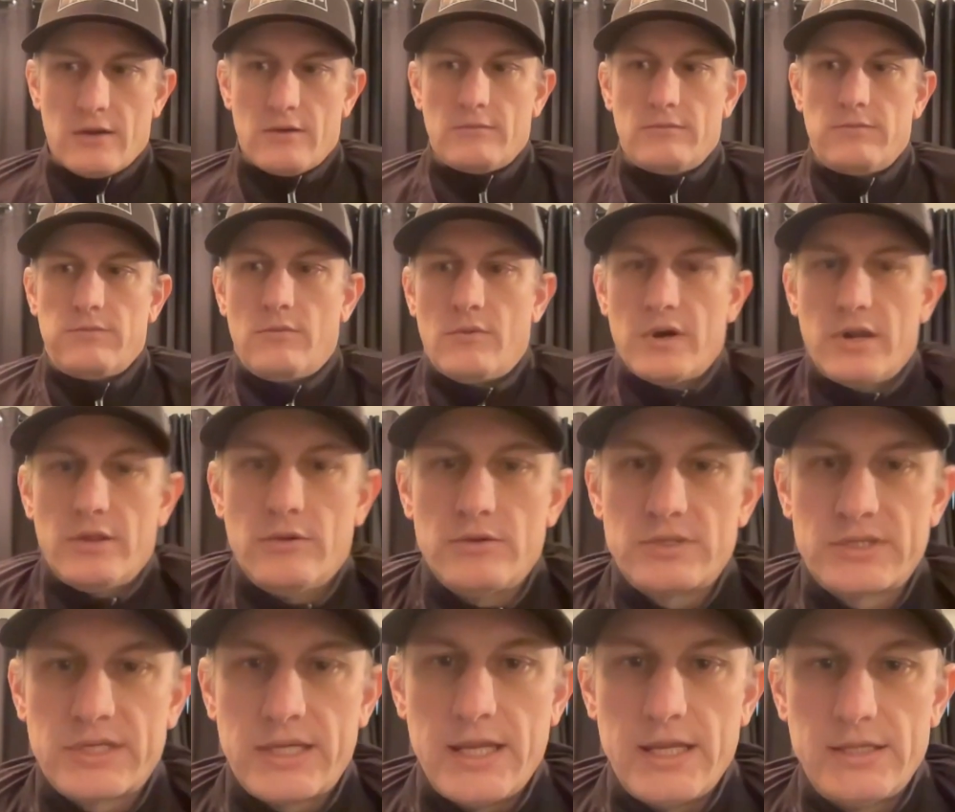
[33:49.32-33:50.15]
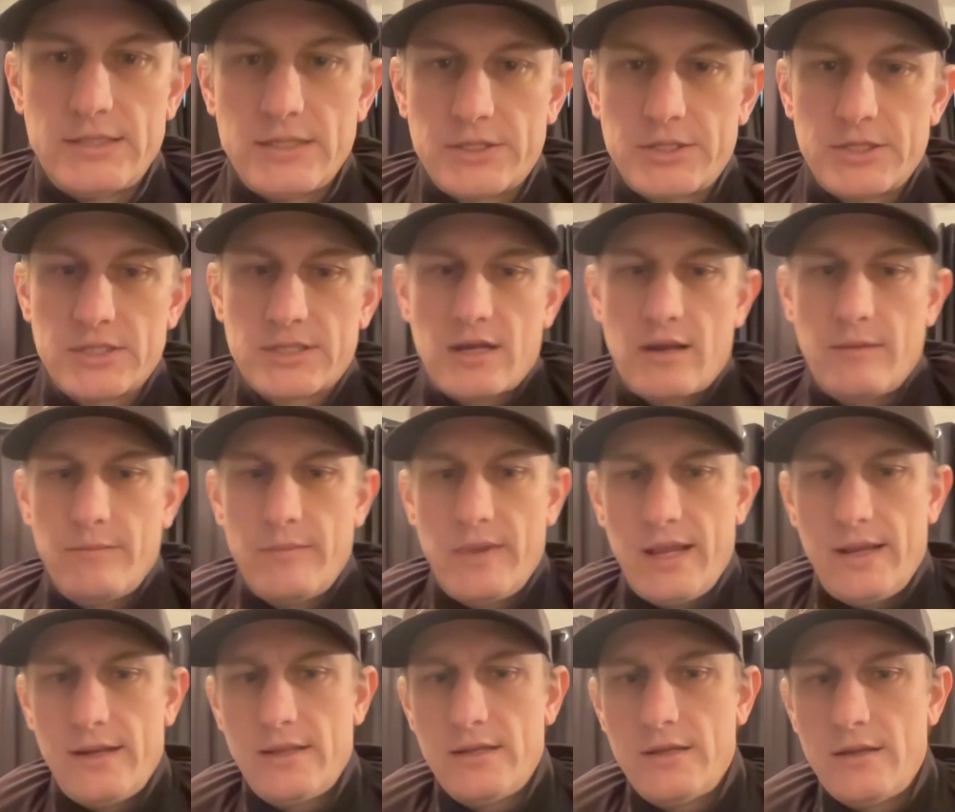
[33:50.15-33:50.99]
one of those kids that just
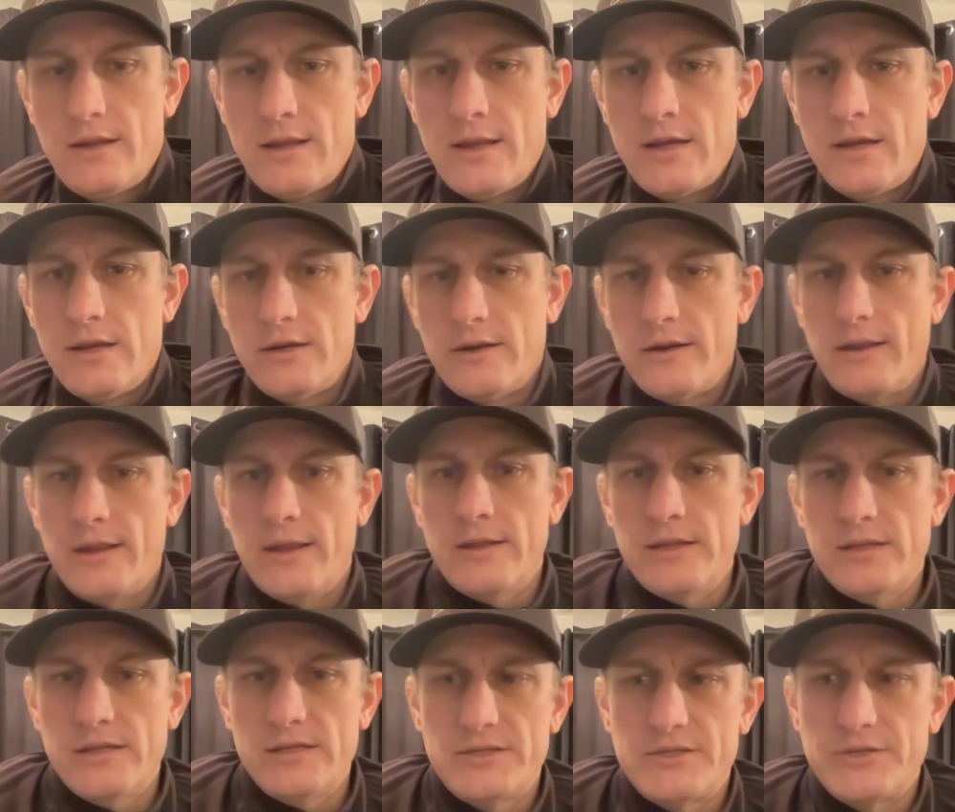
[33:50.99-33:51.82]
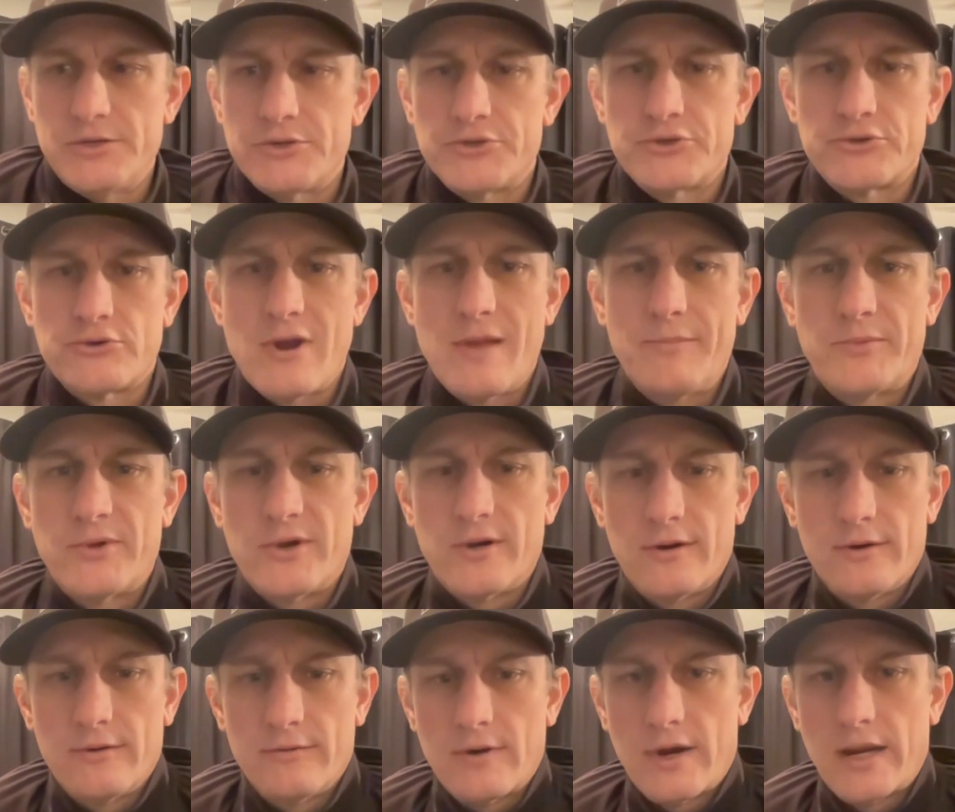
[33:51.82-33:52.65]
come in and is a
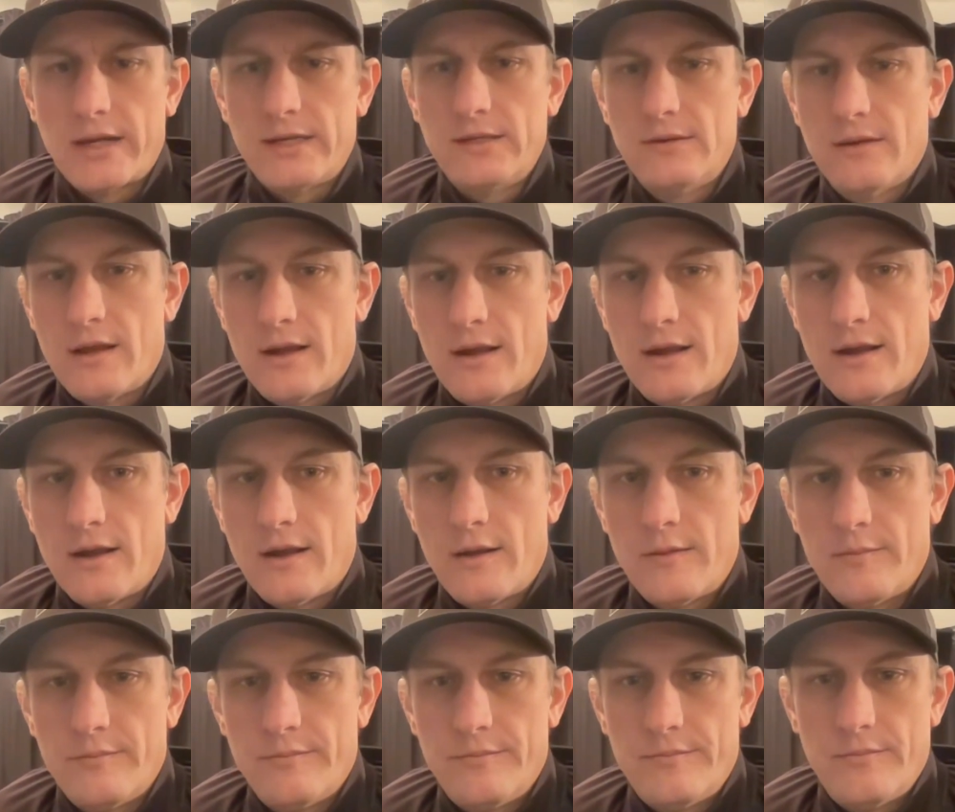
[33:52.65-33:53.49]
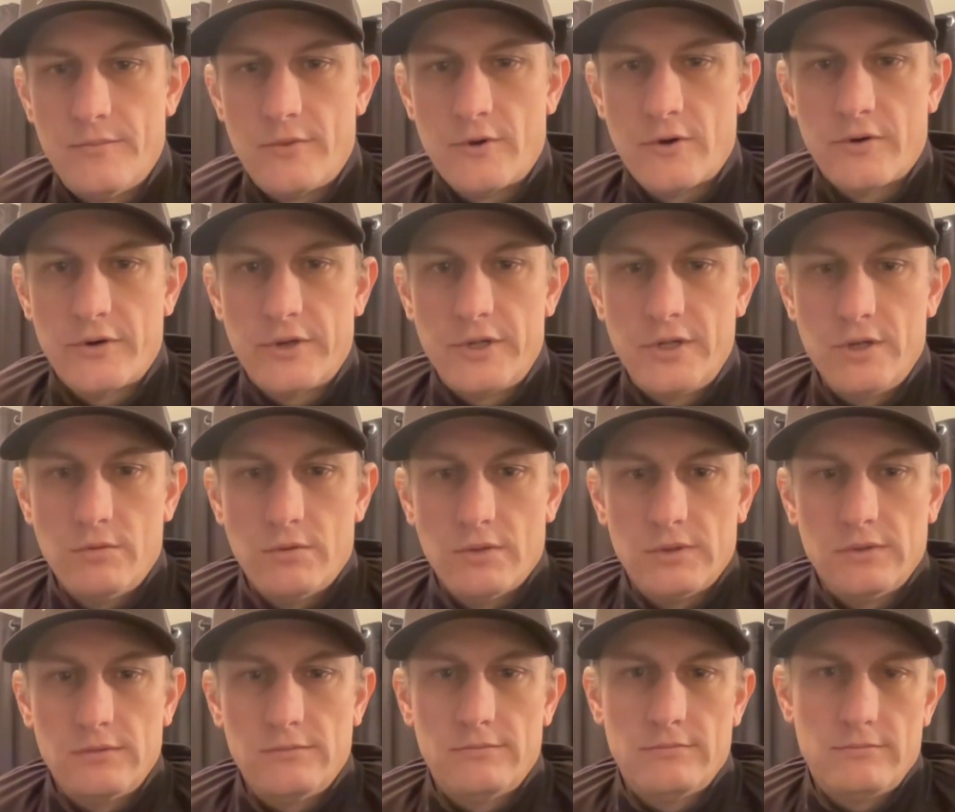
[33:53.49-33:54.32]
disruptor, right? Or are
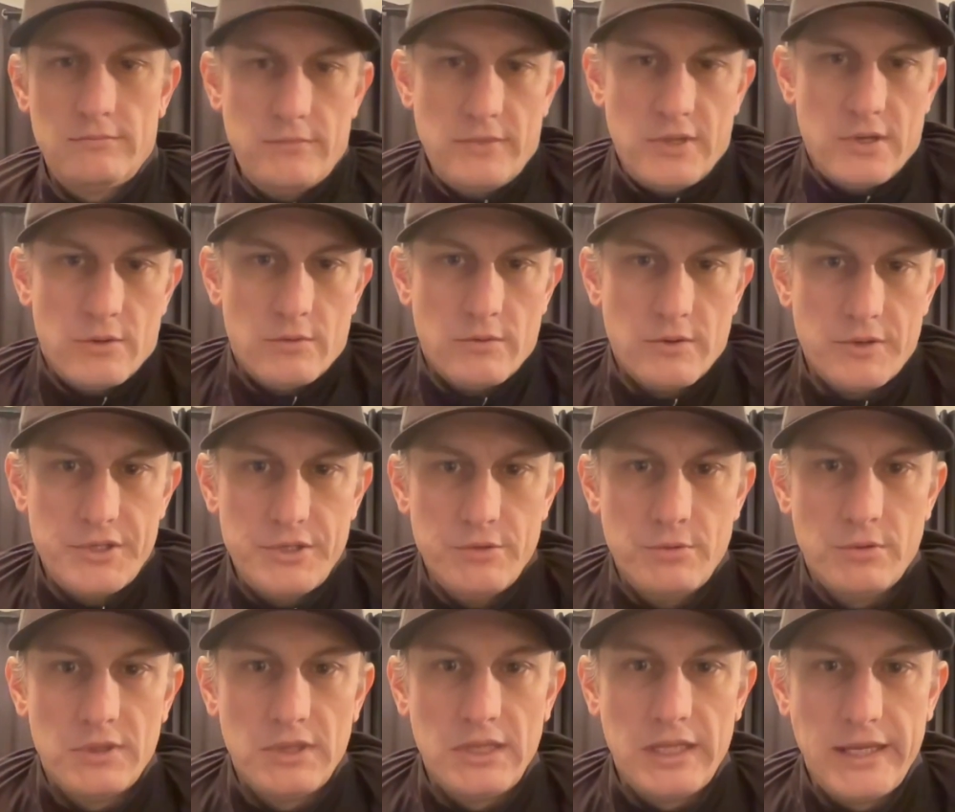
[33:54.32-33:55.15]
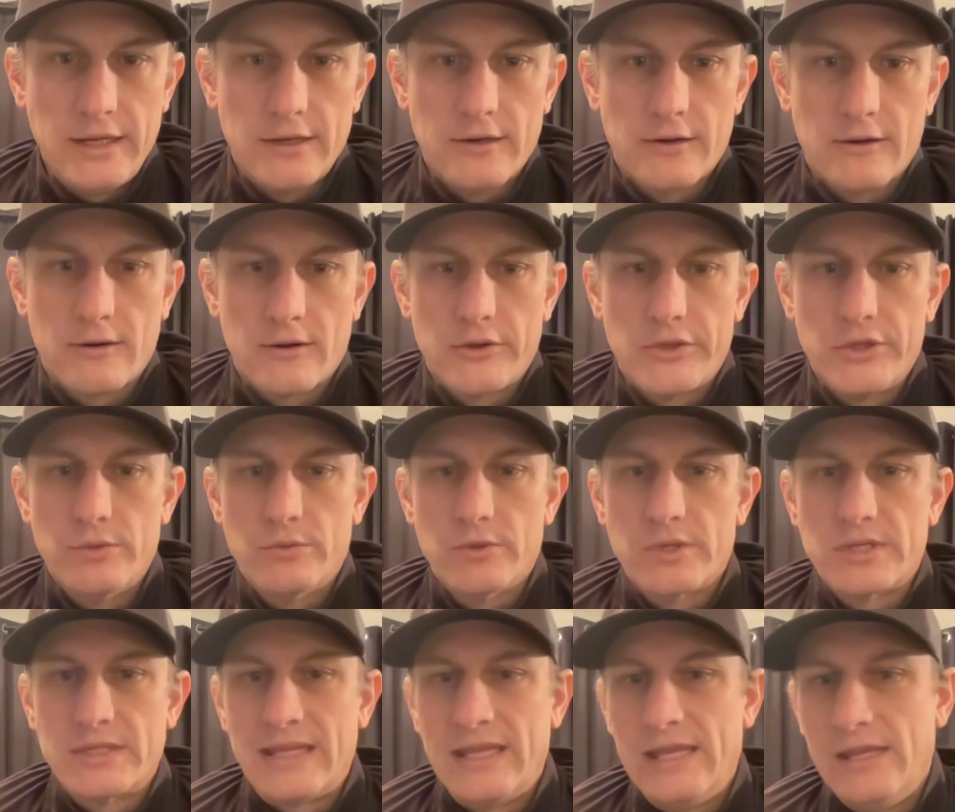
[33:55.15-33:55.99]
you a leader? Or are
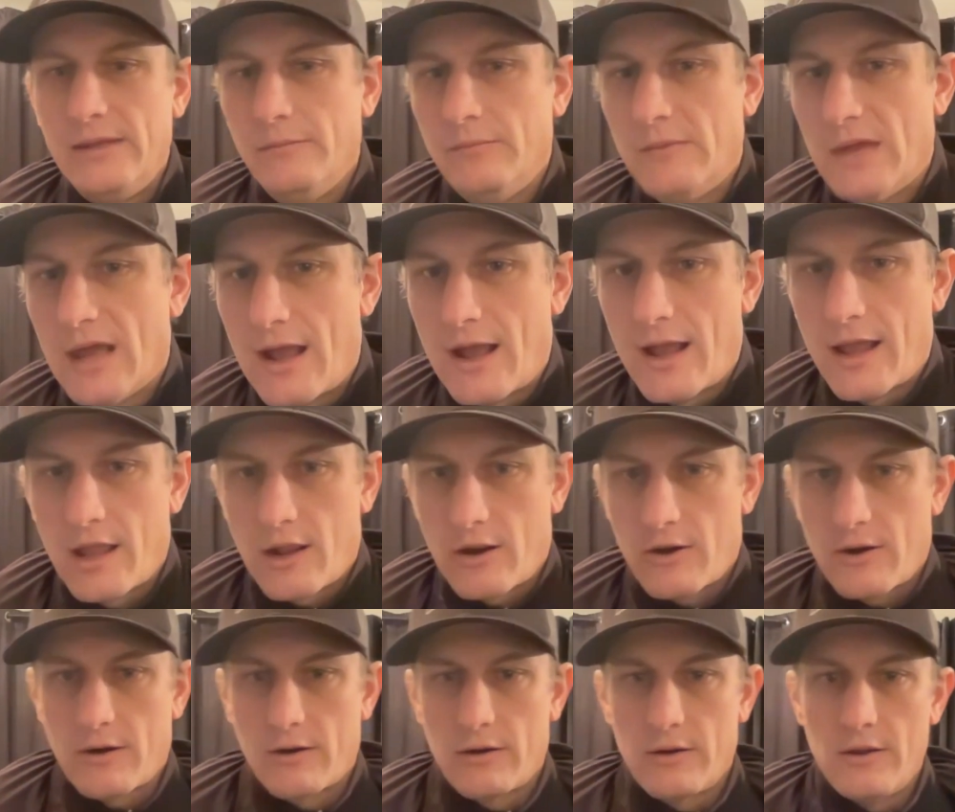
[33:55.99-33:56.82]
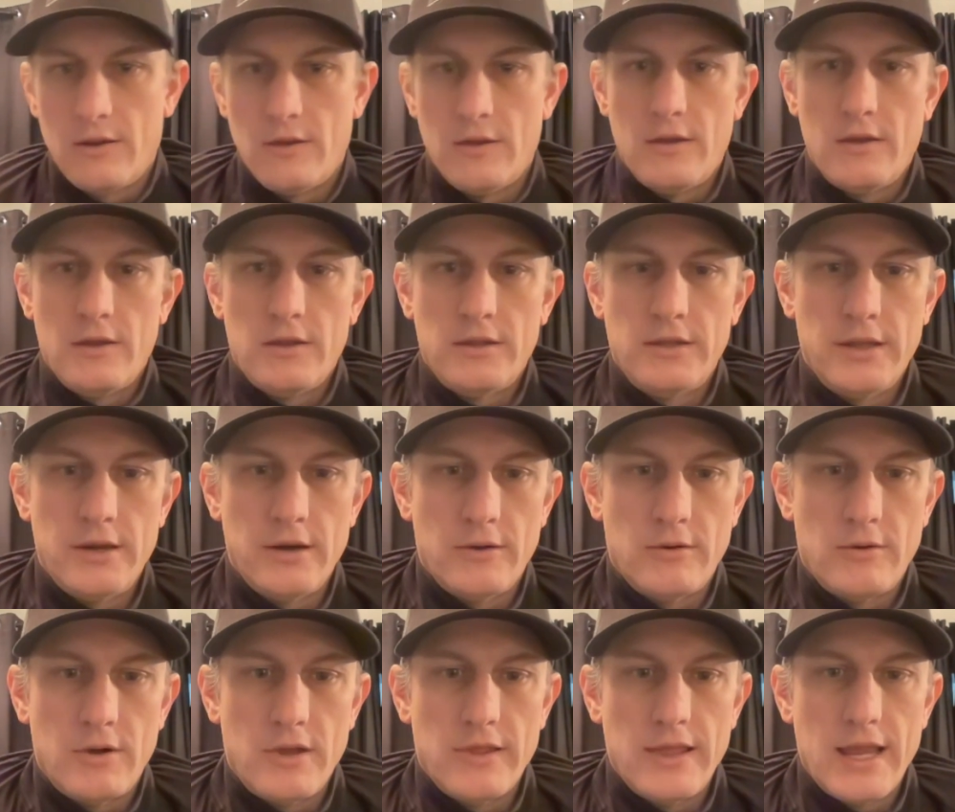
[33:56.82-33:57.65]
you a team guy? Or
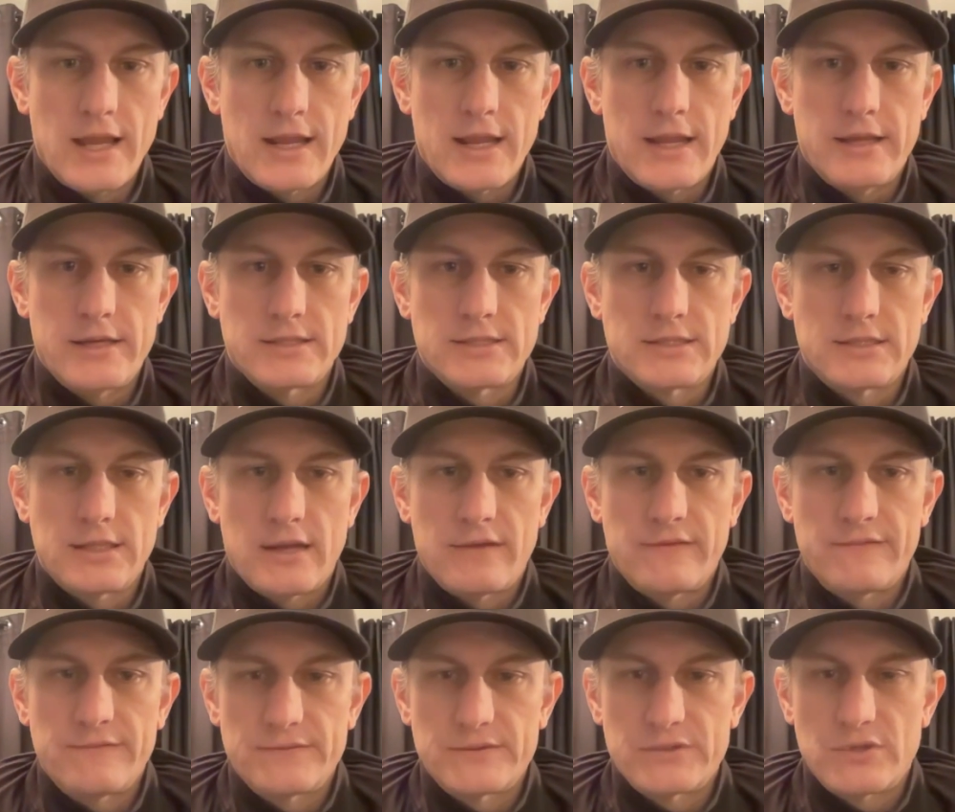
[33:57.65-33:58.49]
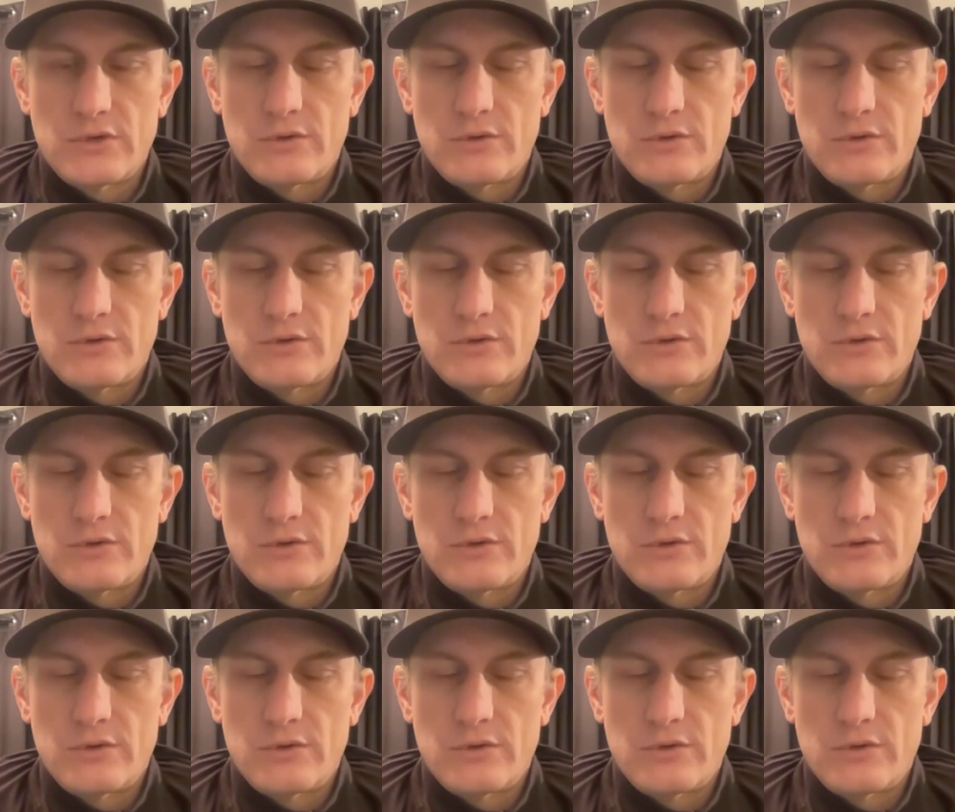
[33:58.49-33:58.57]
all that kind of stuff.